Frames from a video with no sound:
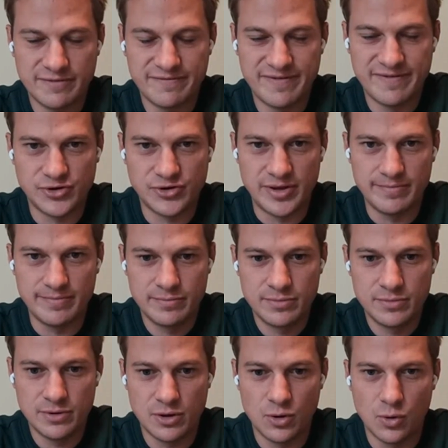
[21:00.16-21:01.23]
Bad Dream,
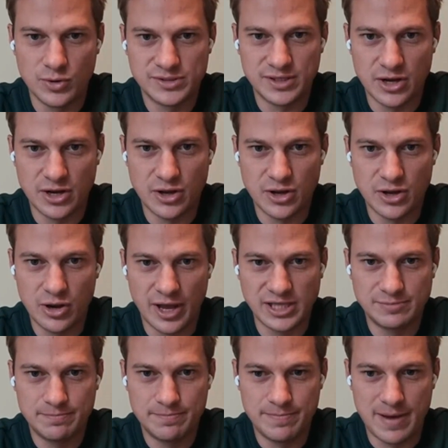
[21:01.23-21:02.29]
a horse that I know you
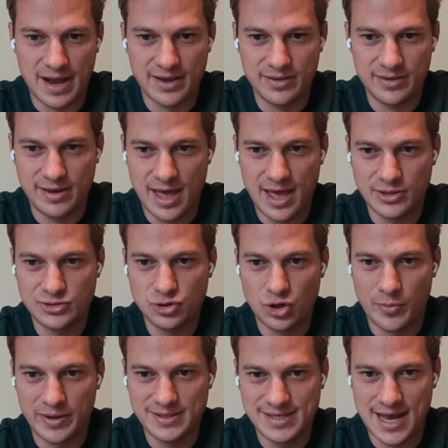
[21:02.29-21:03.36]
liked back in the day,
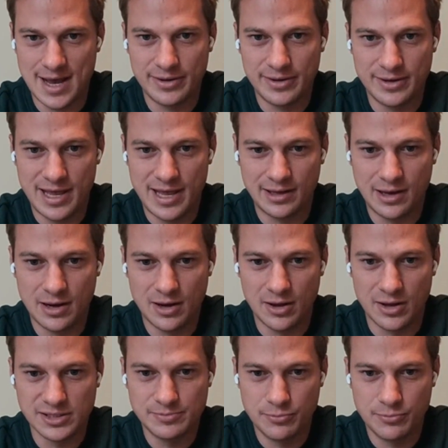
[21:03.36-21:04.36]
dropping down in class,